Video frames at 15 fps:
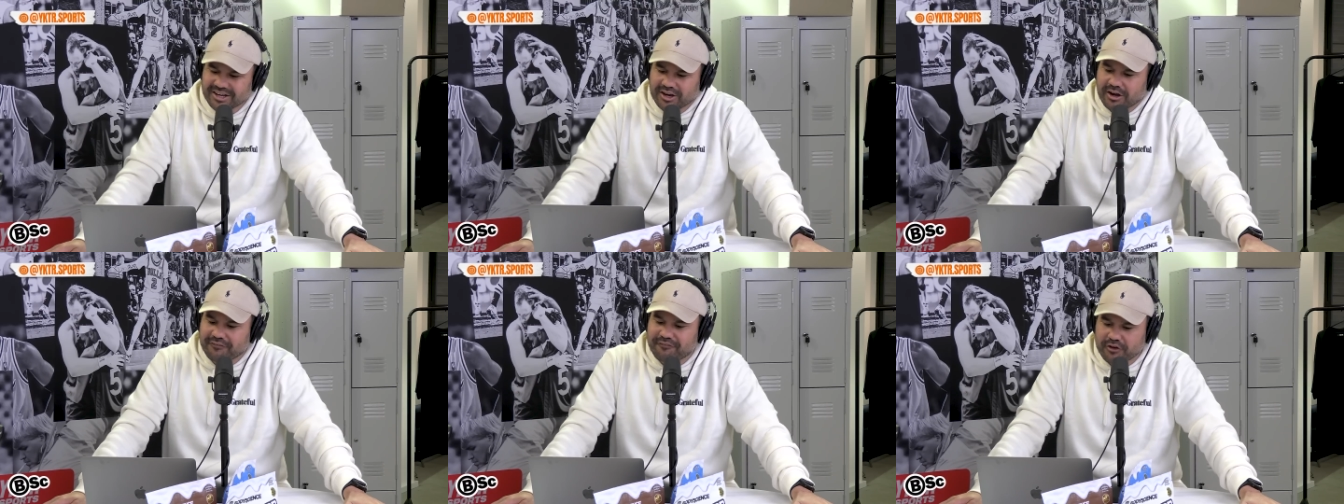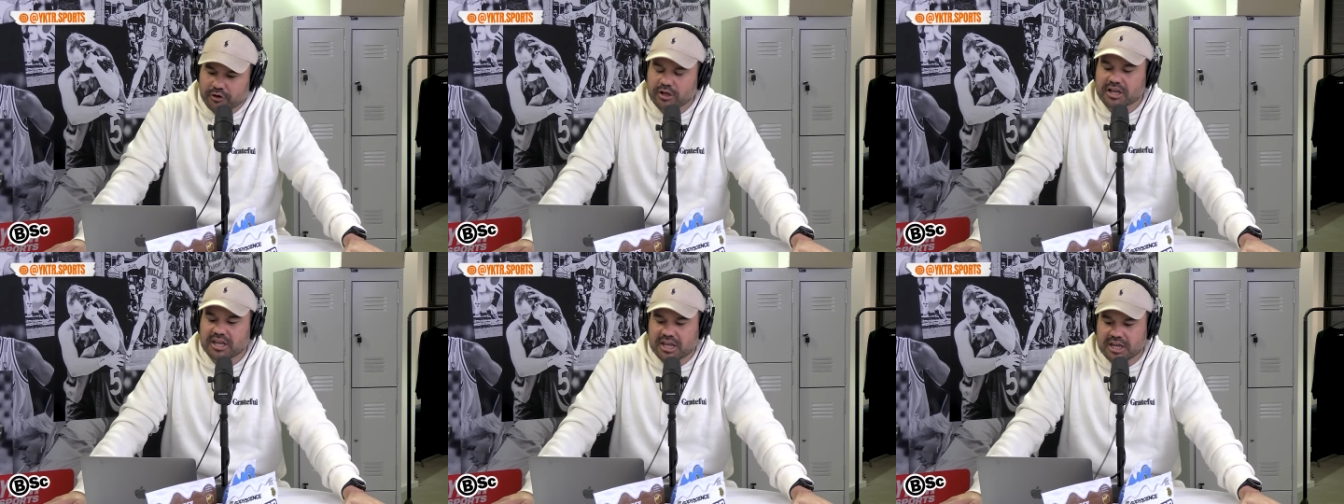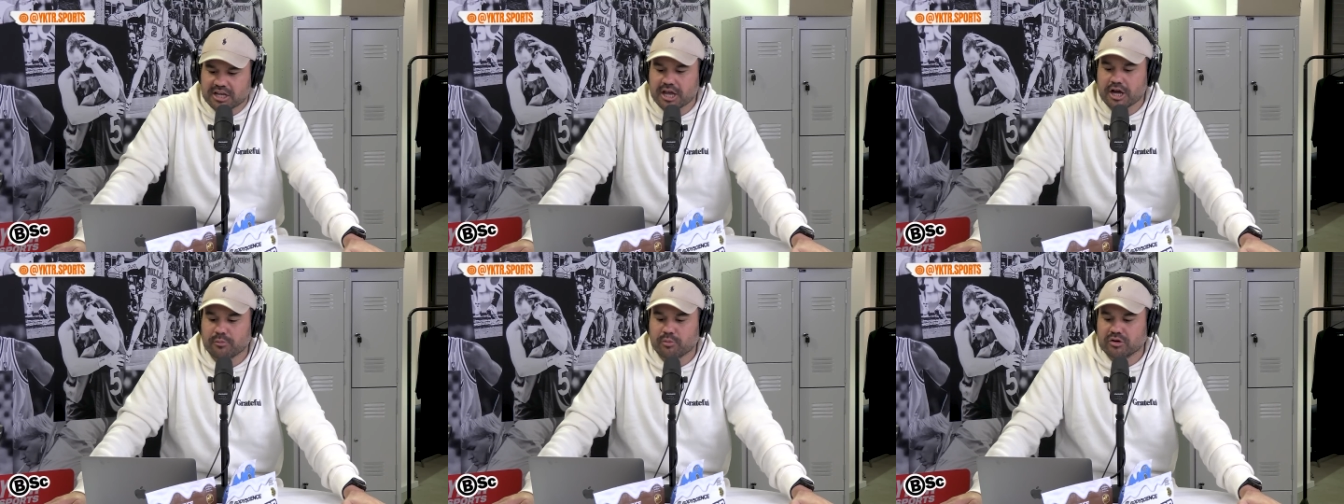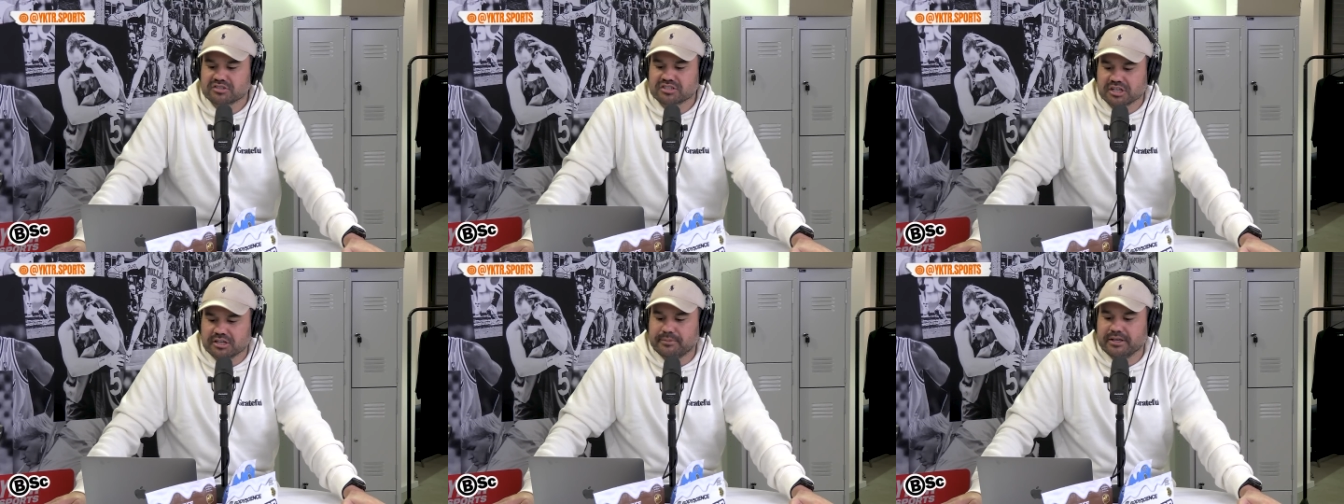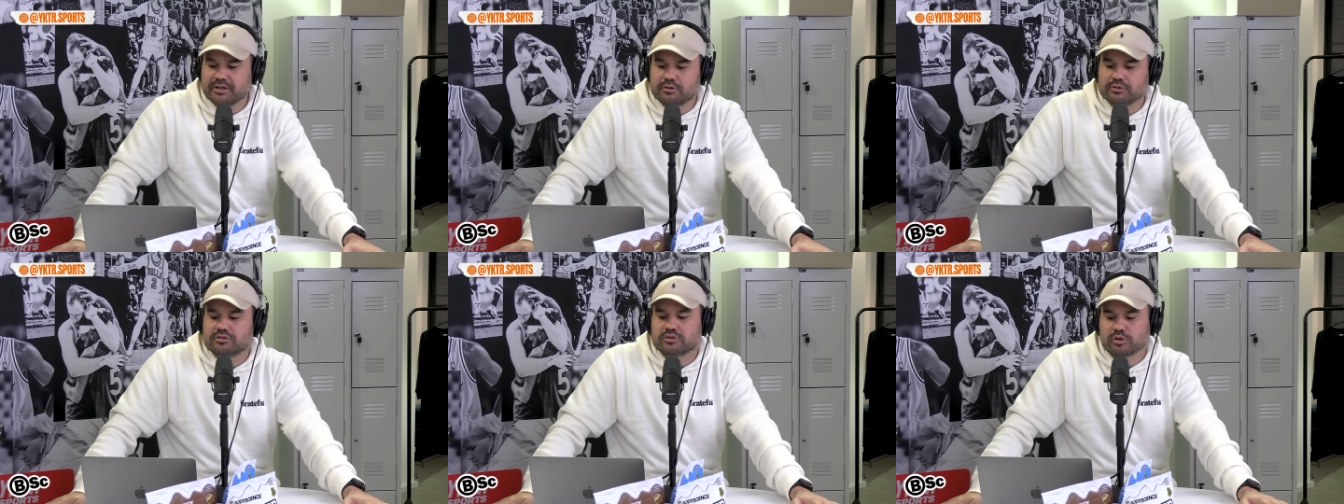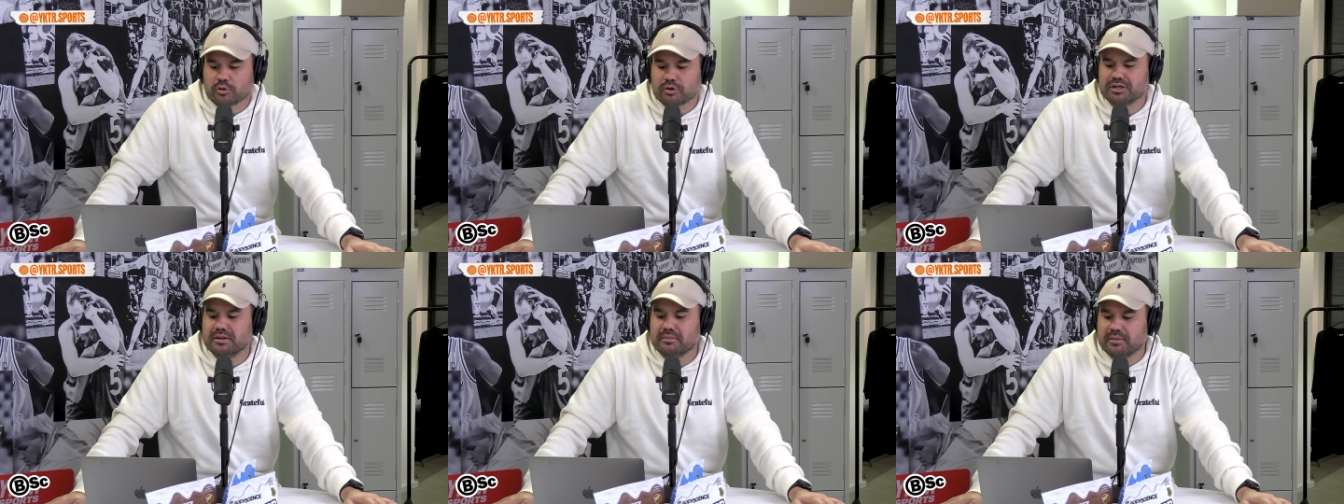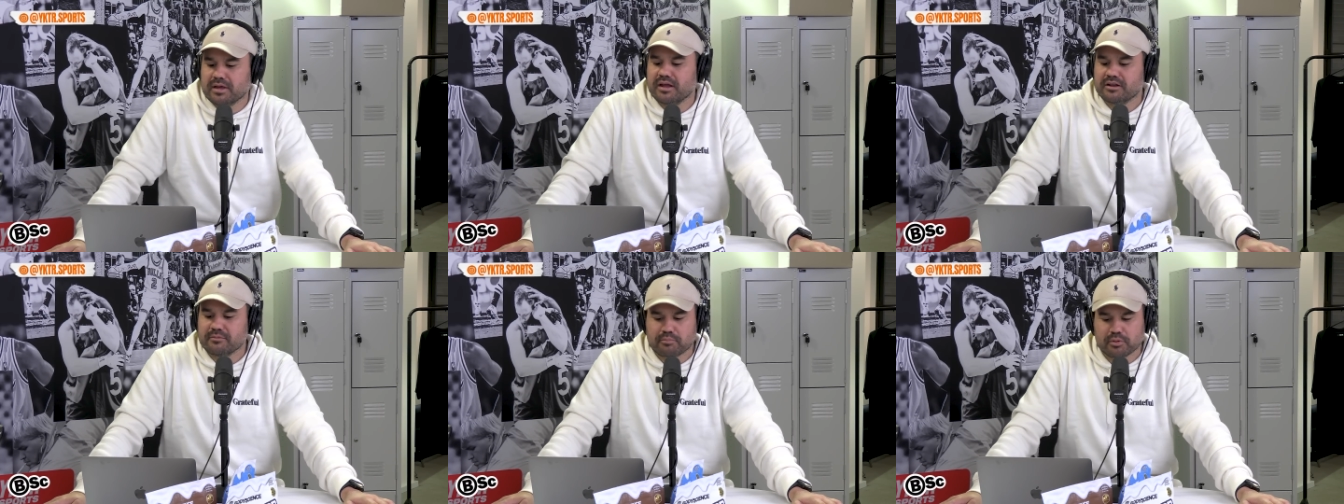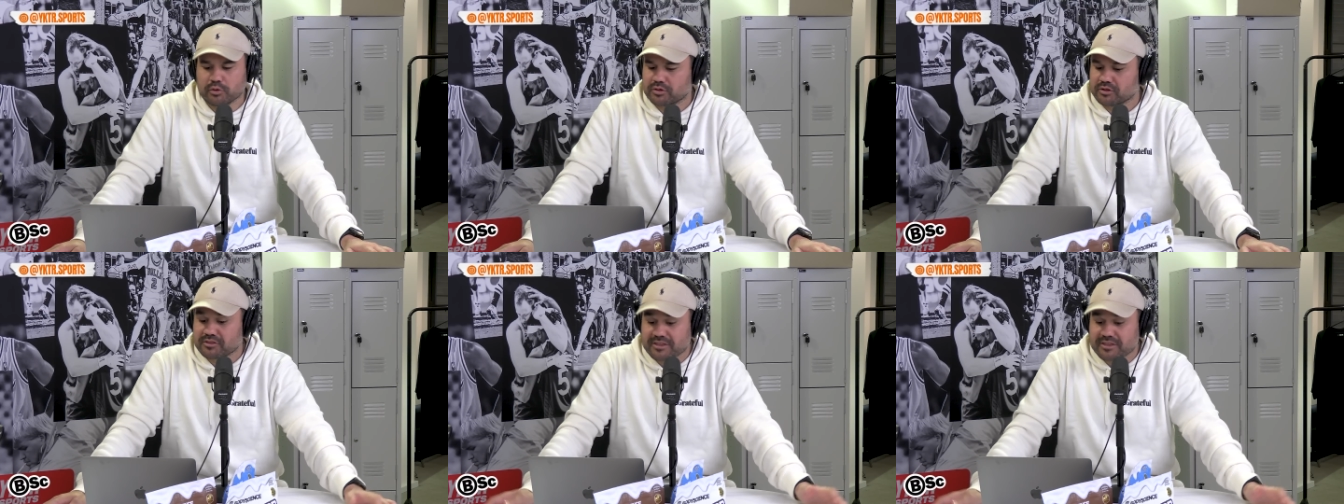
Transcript: I feel like Cowboys are going to be a good story and building.